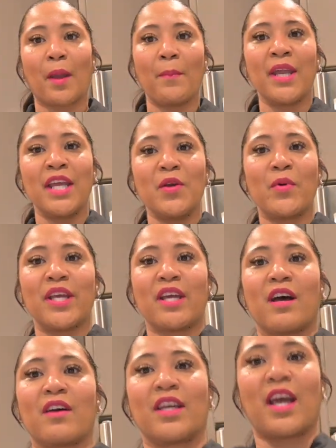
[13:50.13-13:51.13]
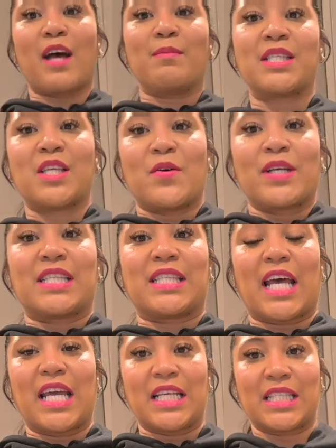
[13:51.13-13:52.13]
But anyway, y'all, yeah, I'm so
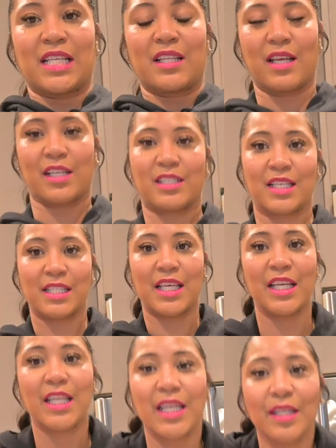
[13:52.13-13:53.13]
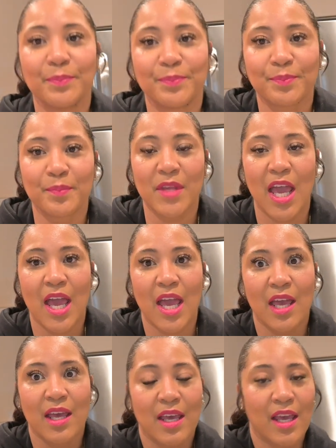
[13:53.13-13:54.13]
excited to launch this hoodie
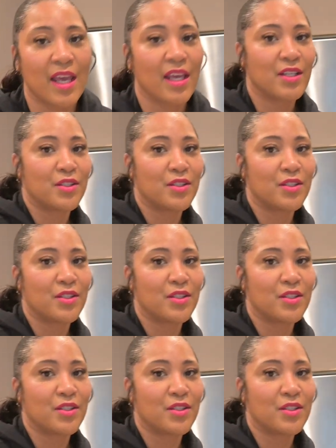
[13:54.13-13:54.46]
and